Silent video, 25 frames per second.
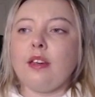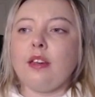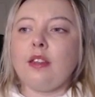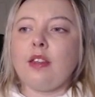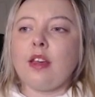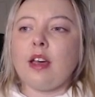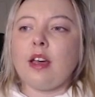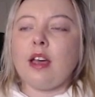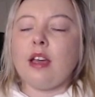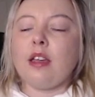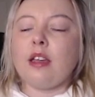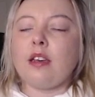
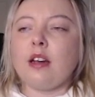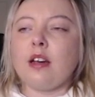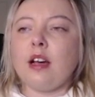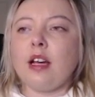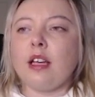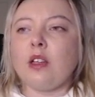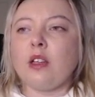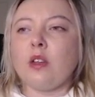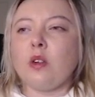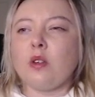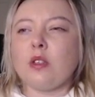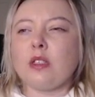that I
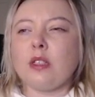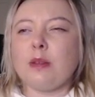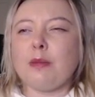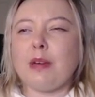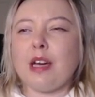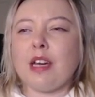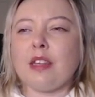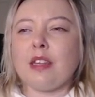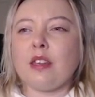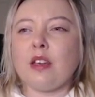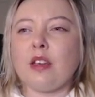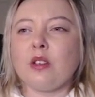closed the
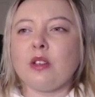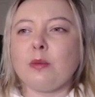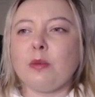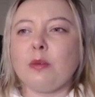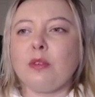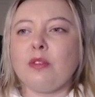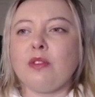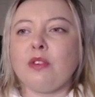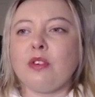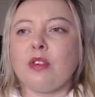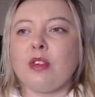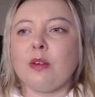bathhouse
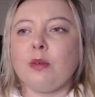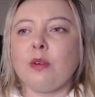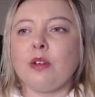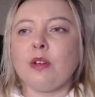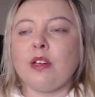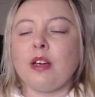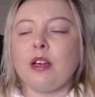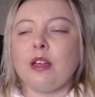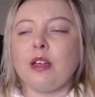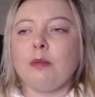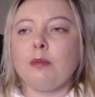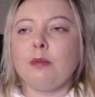before they were
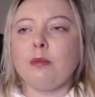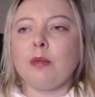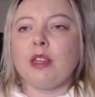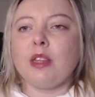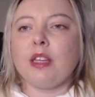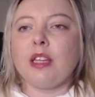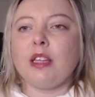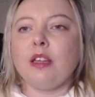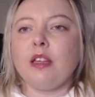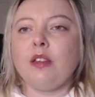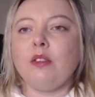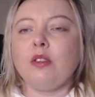done, but they
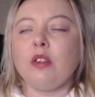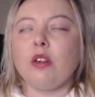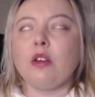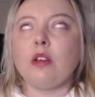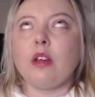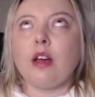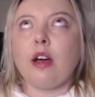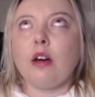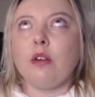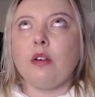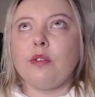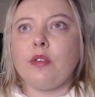leave their
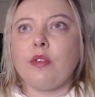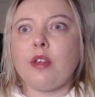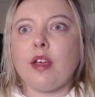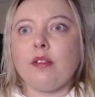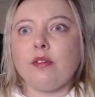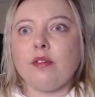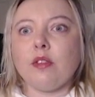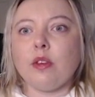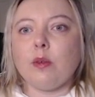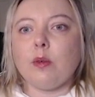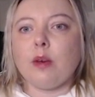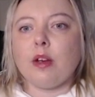towels
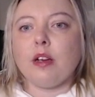everywhere and